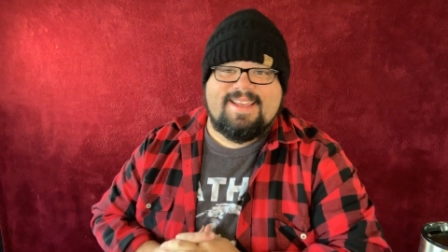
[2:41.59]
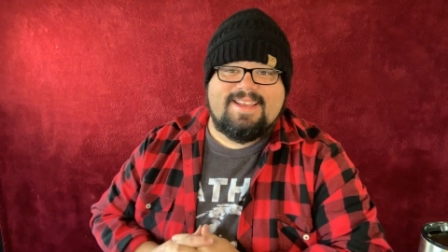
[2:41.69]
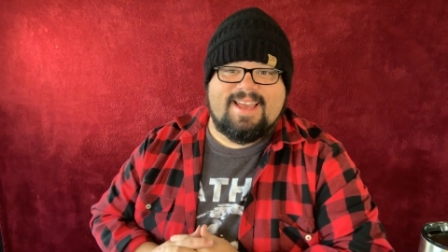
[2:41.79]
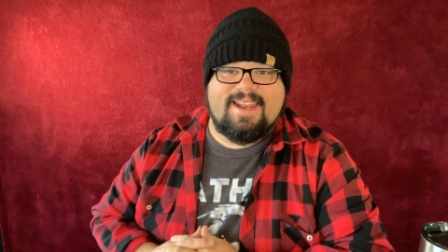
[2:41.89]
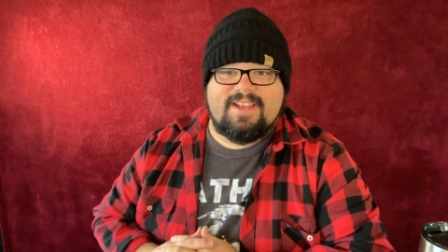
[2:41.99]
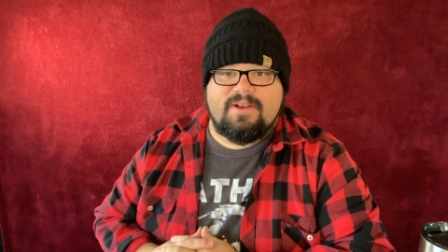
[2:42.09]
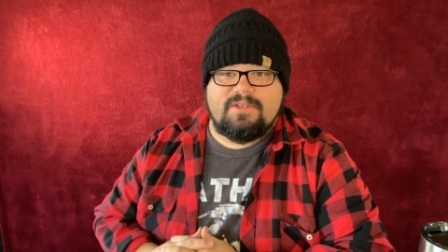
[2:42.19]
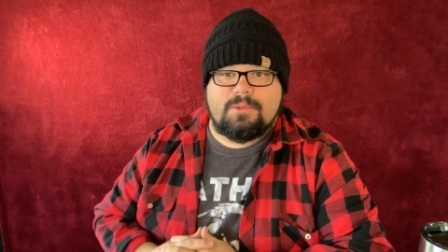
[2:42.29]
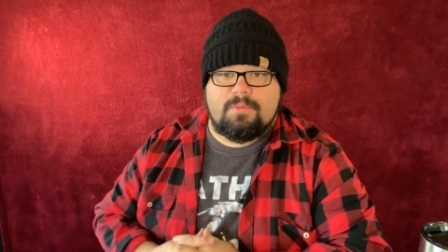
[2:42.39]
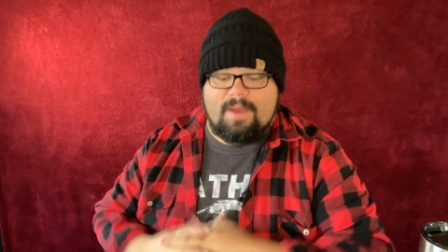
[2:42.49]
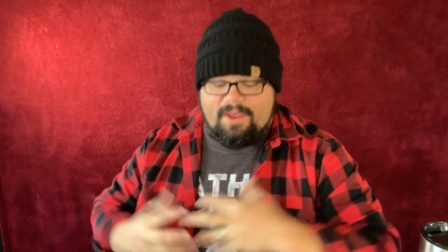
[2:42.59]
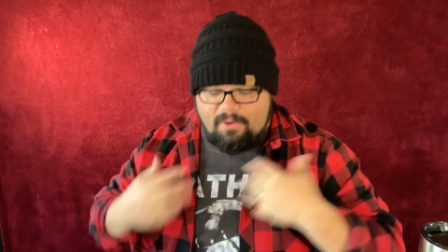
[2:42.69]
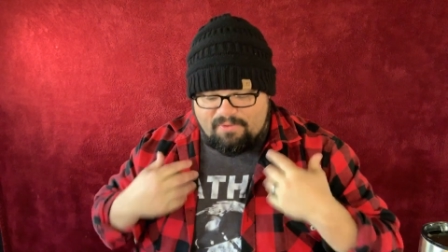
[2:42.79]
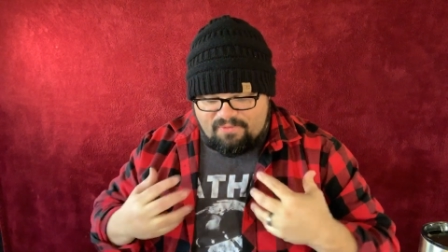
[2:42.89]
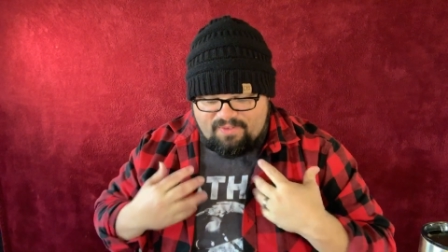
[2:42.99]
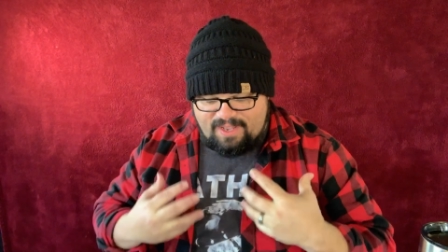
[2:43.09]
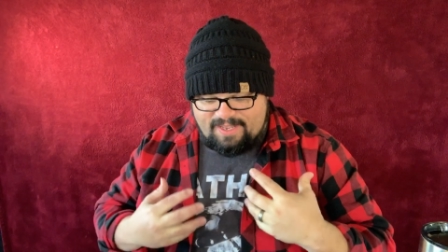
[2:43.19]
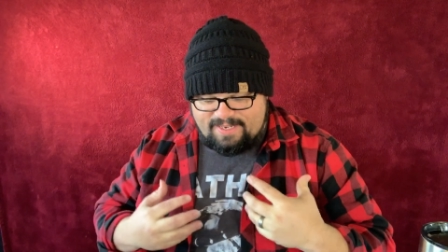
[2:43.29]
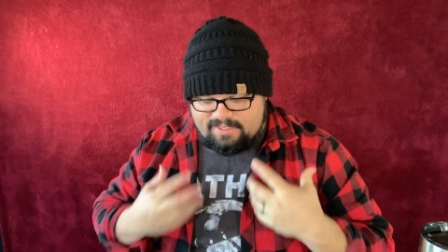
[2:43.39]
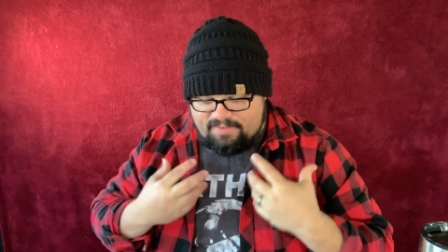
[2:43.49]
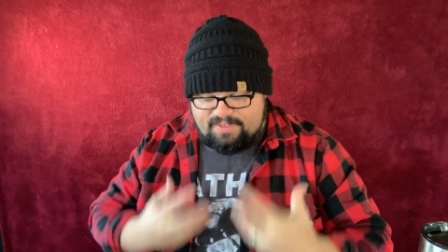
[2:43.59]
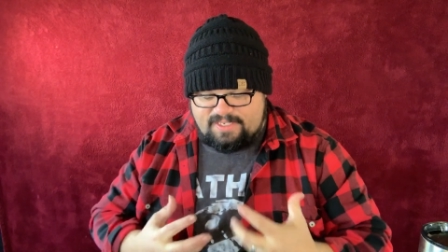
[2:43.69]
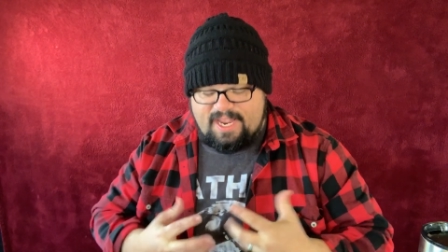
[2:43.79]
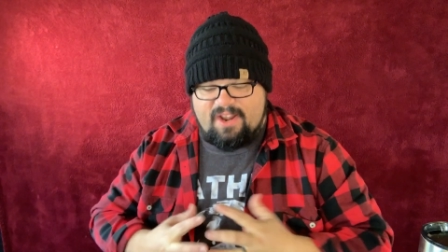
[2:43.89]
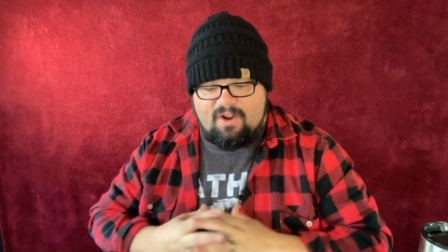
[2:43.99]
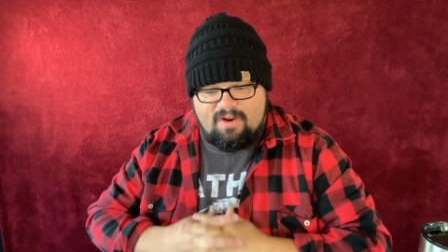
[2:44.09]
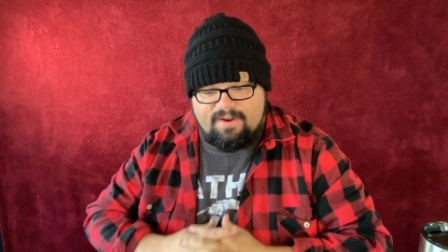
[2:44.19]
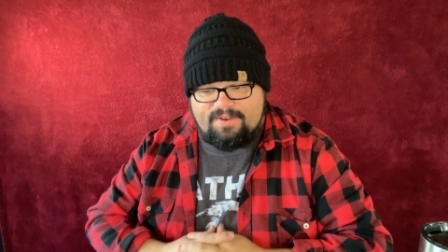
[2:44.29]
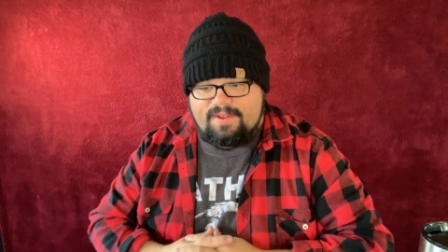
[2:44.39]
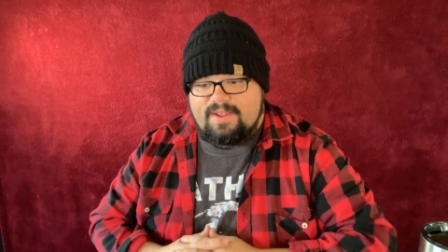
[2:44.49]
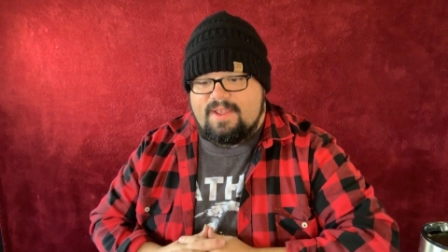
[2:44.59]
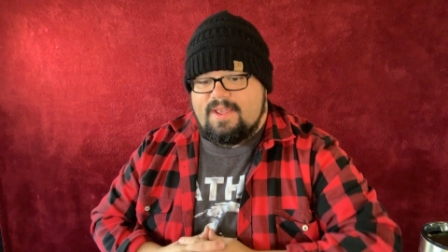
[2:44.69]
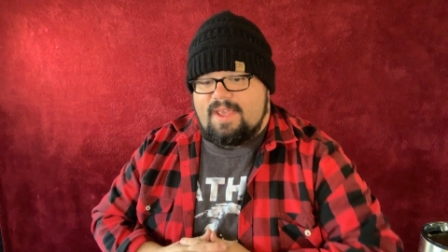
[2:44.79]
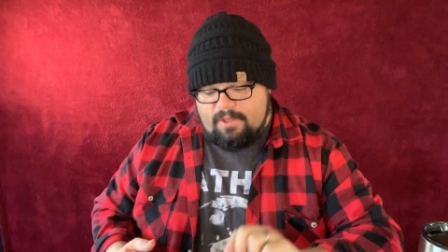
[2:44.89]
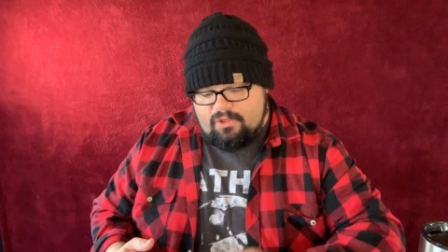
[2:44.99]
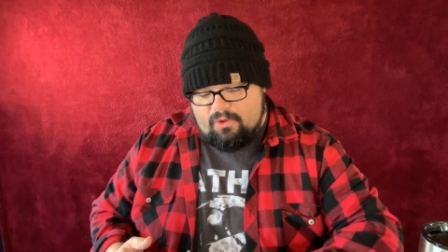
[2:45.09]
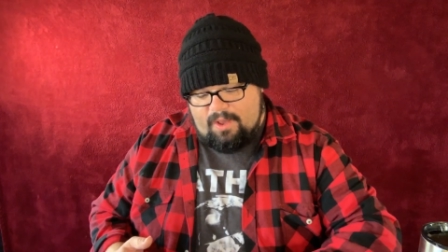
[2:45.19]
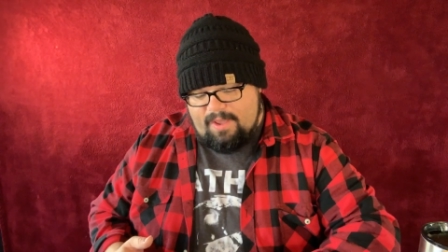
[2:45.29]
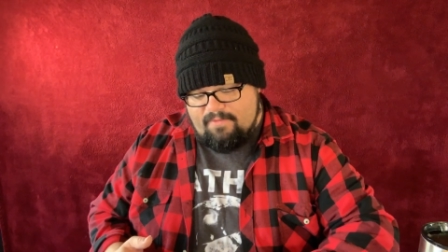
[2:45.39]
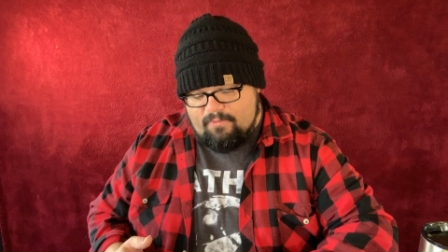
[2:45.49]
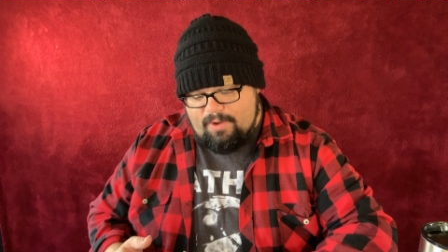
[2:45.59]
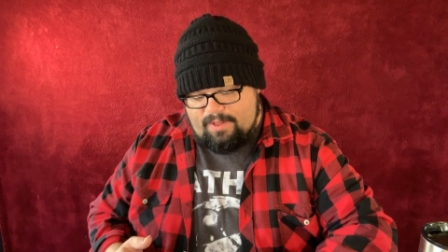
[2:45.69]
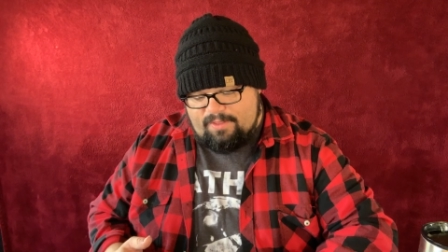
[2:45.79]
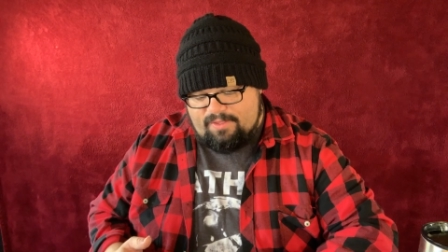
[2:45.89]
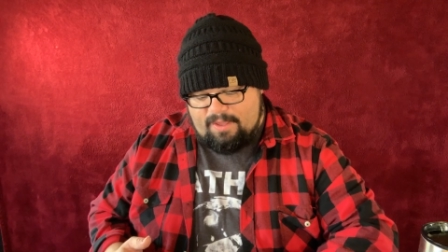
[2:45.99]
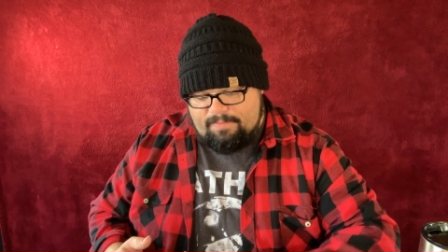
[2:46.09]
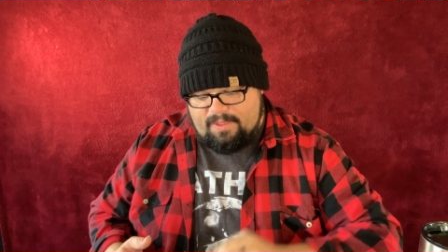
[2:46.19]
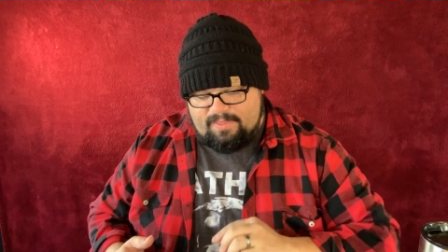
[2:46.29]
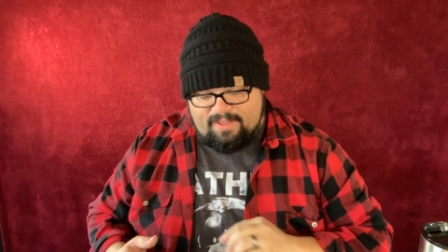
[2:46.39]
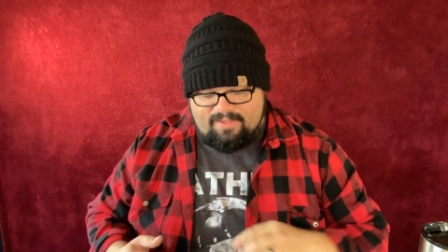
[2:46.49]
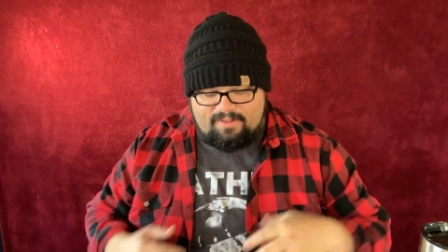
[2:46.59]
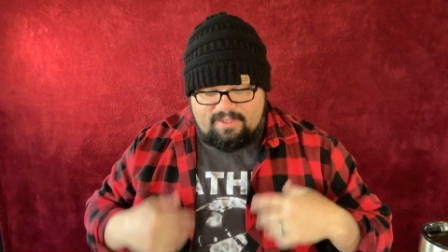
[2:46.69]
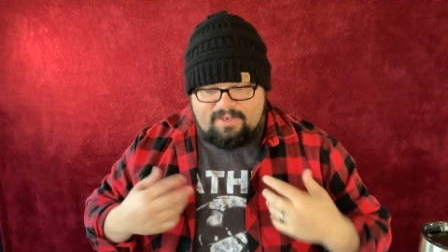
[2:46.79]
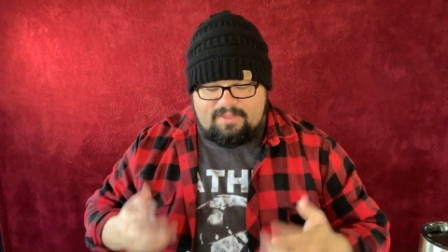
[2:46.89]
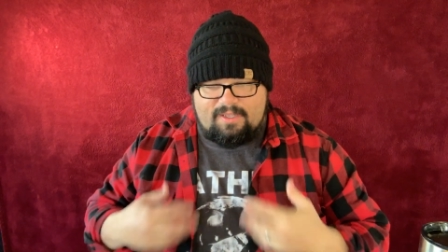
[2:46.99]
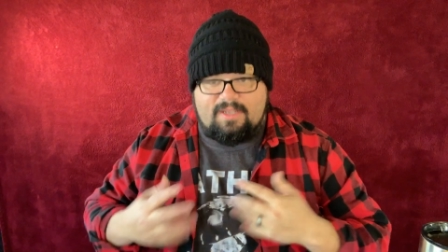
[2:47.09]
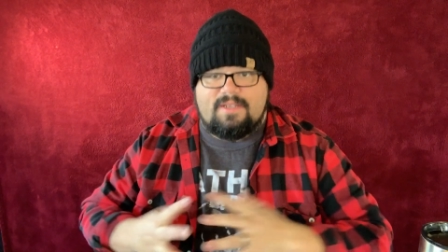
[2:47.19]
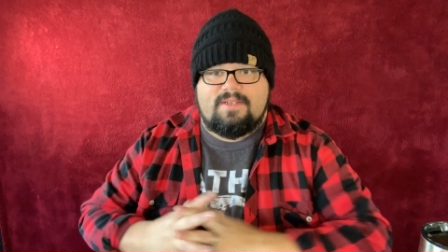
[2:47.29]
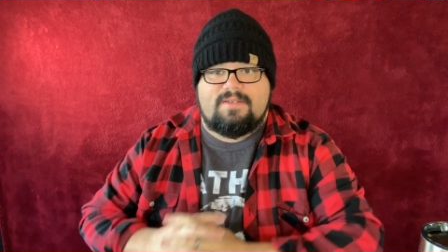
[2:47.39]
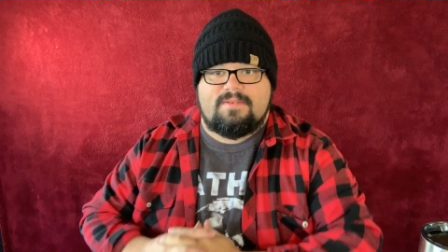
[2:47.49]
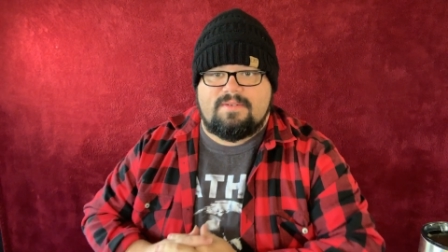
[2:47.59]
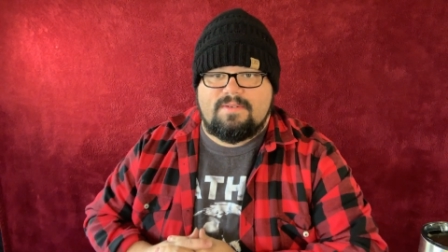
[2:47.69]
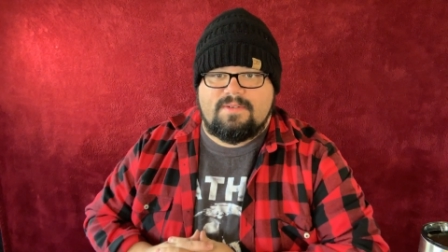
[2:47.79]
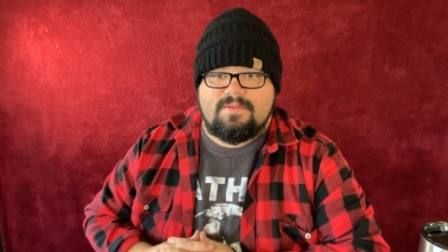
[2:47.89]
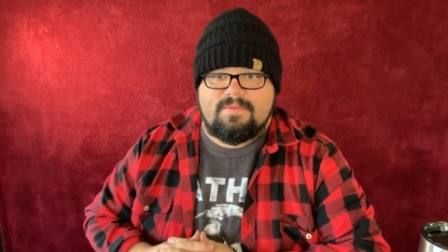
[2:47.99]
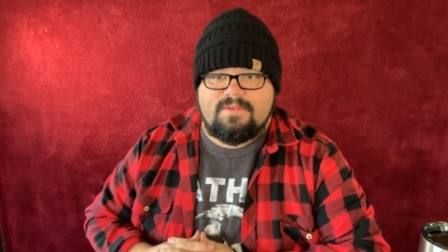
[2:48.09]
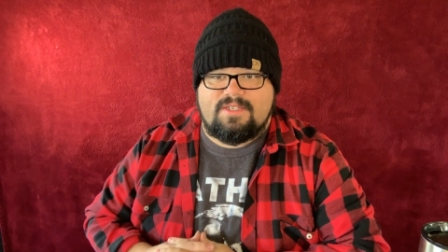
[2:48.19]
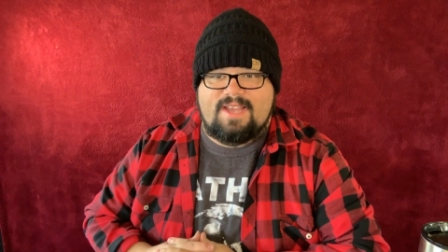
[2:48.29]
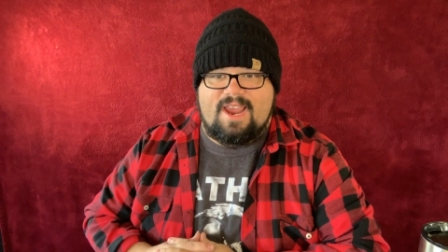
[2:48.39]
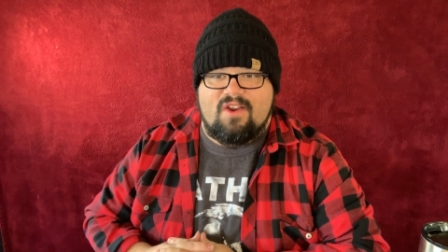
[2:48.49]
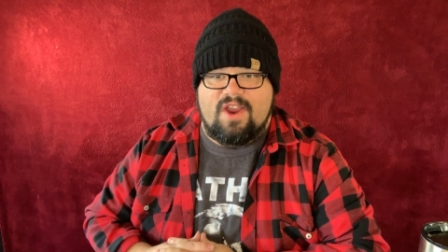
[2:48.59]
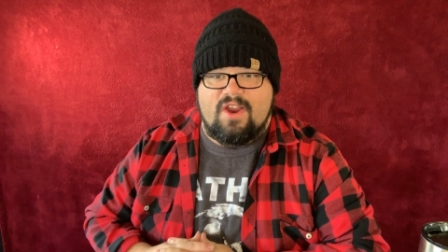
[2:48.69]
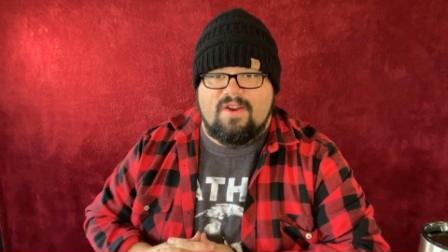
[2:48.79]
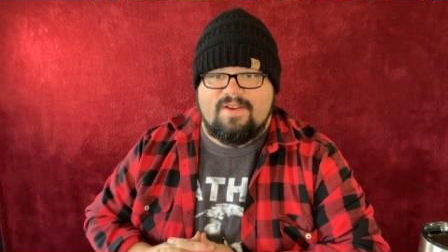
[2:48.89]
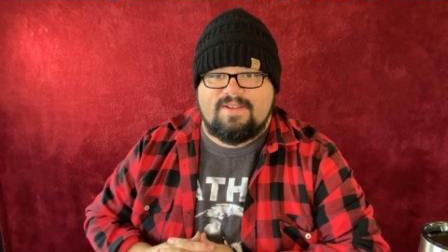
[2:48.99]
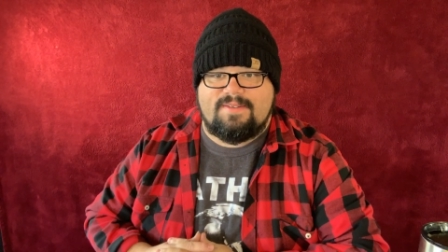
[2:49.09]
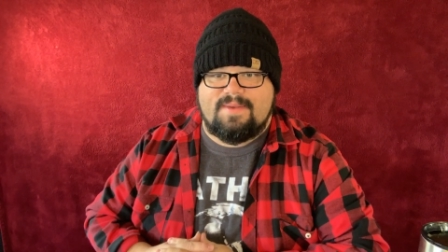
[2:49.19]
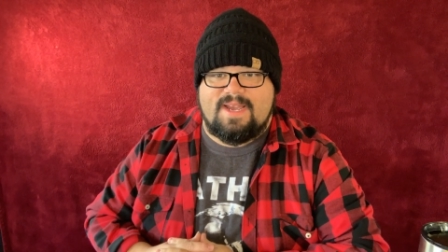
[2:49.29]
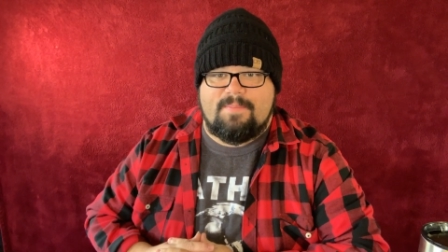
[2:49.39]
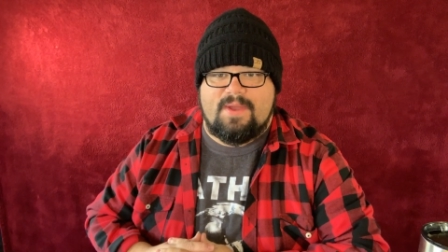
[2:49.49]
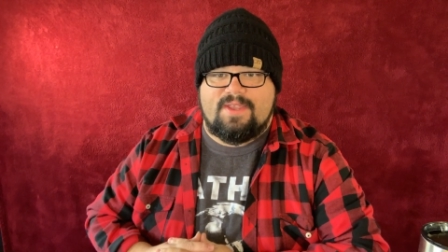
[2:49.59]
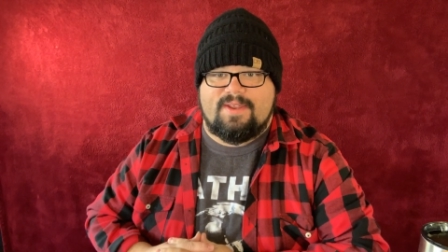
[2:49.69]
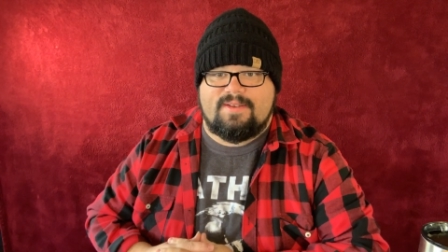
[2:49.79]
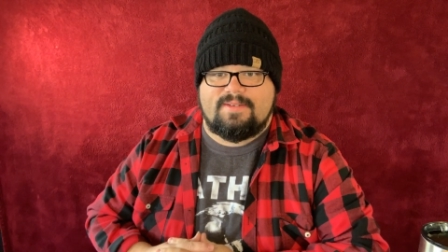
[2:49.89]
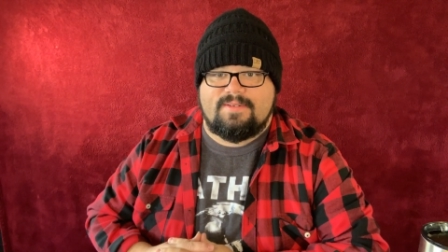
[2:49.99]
kind of goes with my own feelings of the tin art. So I have written something that's a little scarier, in my opinion.